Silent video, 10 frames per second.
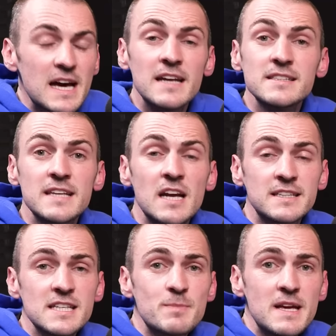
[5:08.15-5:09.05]
And as I said, I
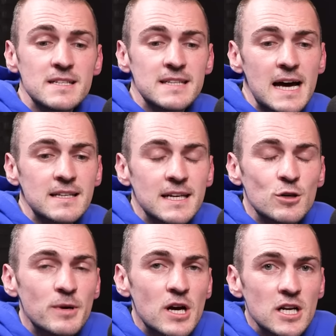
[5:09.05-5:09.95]
did speak to Dad a
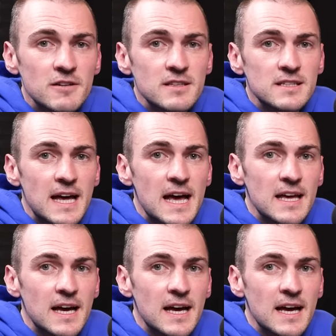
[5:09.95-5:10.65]
little bit earlier in the day.